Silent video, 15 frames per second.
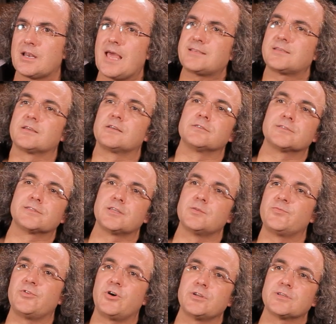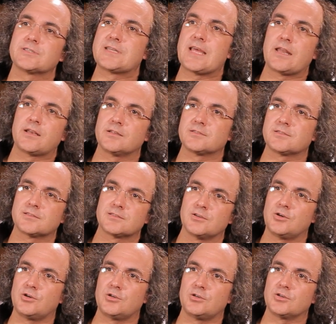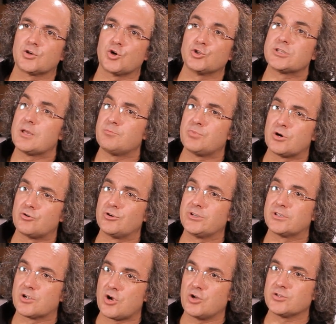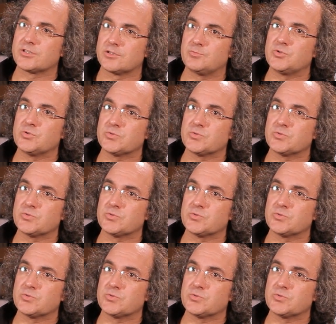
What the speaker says: classical, symphonic standards, or contemporary concert